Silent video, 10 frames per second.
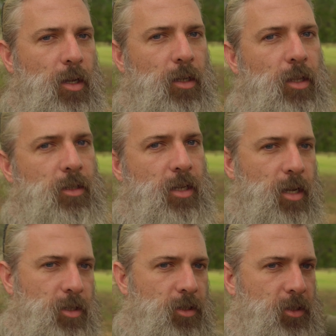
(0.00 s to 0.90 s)
and then
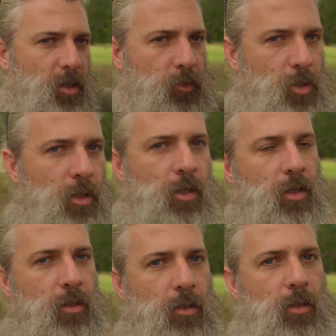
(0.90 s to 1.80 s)
town's just up
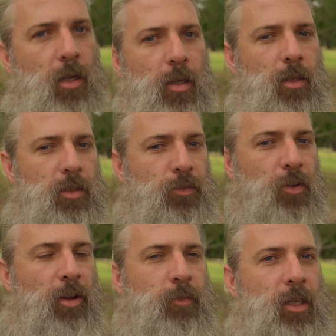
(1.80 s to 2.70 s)
behind. Uh, there's
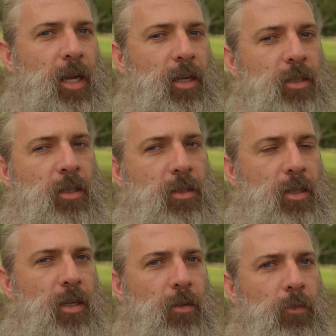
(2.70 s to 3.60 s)
five mechanics in this
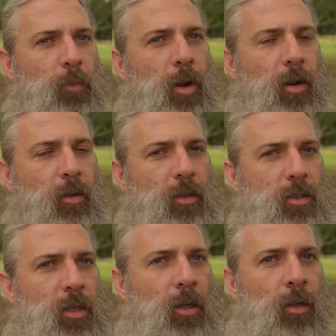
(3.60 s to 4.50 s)
town apparently,
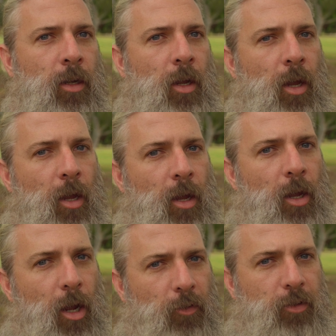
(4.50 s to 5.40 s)
so
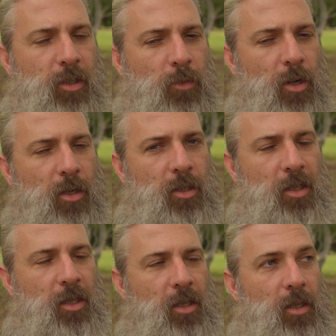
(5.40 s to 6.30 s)
Hopefully tomorrow's
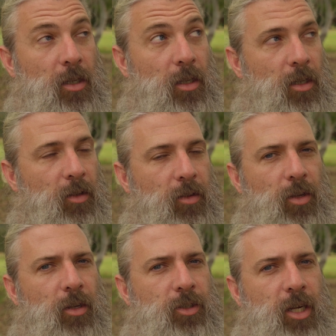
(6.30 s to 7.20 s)
the
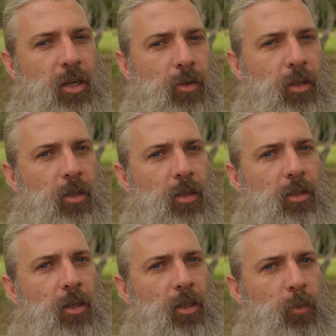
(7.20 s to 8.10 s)
third of January,
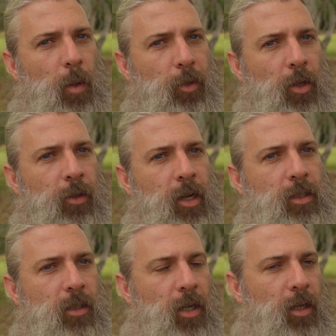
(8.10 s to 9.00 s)
so it's public holiday
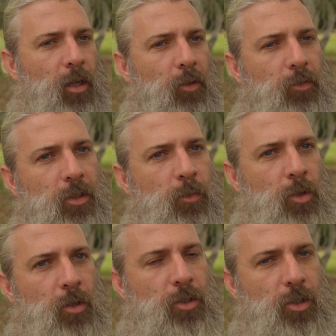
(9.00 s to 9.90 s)
today. Hopefully
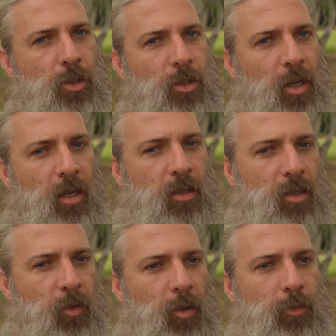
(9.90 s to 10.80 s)
tomorrow's Tuesday and
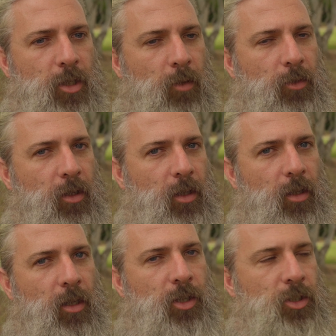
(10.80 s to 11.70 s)
someone opens up, we can get the
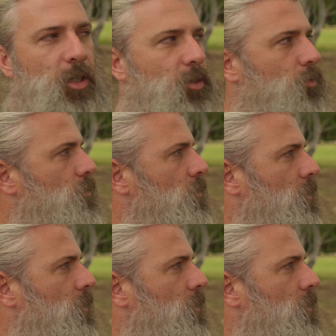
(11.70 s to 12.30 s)
clutch done or